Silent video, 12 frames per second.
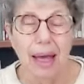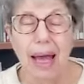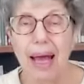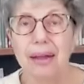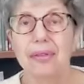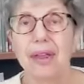
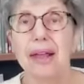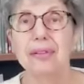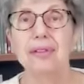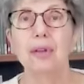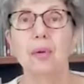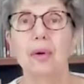And
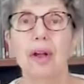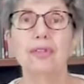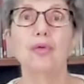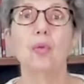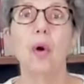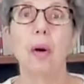then you were
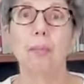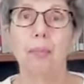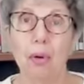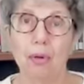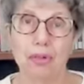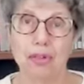asked, what
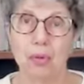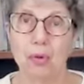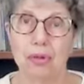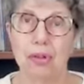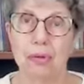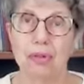books
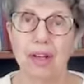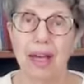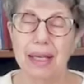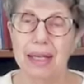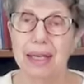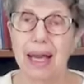would you
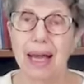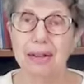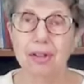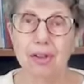take? And